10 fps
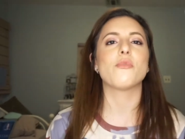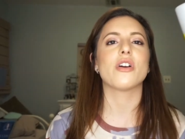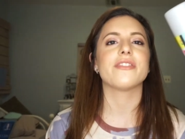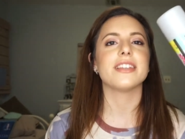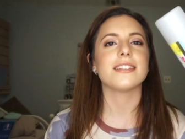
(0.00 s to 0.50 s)
more
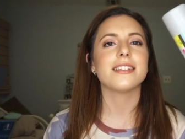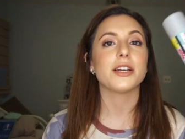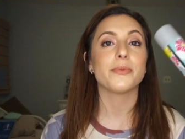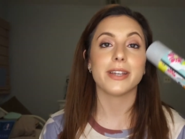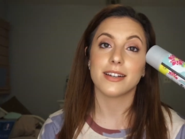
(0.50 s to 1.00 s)
of these in
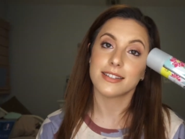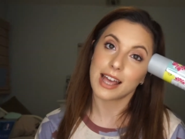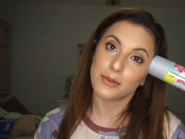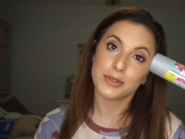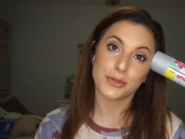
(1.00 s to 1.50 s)
here because
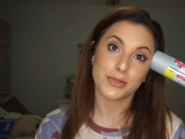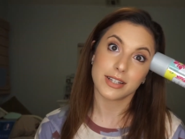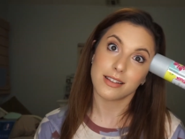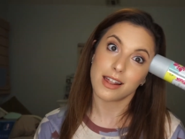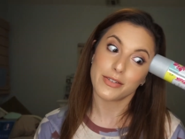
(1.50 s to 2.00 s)
I was using
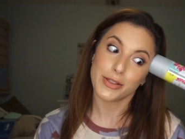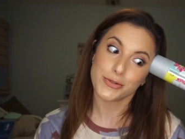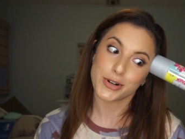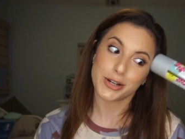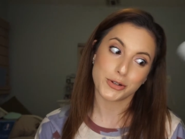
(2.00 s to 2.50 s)
a lot of other
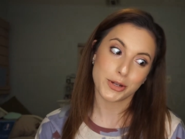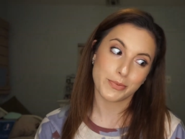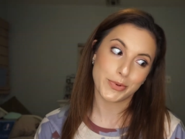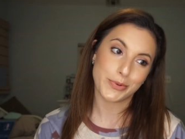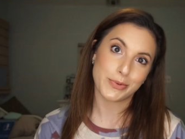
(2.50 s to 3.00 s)
dry shampoos.